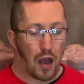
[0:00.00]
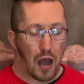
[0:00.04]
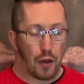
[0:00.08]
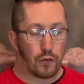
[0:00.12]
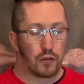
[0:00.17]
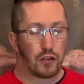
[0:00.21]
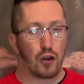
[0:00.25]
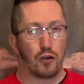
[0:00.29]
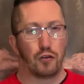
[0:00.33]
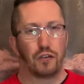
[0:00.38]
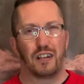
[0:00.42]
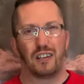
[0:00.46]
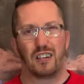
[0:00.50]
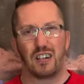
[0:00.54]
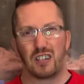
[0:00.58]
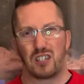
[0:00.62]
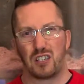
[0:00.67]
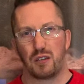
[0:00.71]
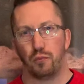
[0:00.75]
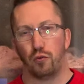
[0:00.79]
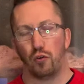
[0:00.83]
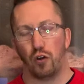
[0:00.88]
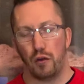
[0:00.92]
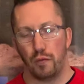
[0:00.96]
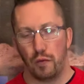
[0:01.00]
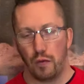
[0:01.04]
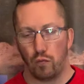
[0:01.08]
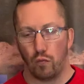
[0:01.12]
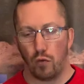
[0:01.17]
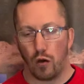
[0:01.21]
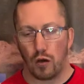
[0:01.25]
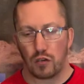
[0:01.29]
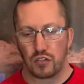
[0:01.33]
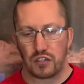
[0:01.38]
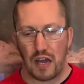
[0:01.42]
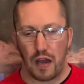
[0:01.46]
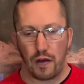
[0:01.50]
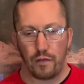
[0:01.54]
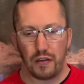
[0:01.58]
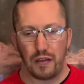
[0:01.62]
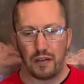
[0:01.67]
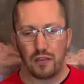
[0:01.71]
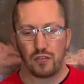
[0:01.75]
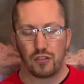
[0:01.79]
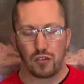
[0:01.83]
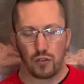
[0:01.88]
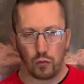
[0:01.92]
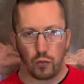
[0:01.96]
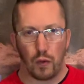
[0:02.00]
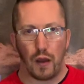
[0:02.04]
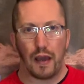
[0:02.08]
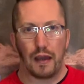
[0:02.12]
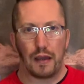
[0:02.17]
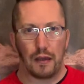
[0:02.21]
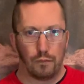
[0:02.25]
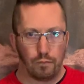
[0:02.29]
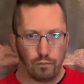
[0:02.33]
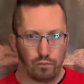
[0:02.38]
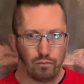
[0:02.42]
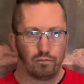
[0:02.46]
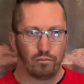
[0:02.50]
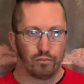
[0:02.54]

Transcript: The only disappointment was having to wait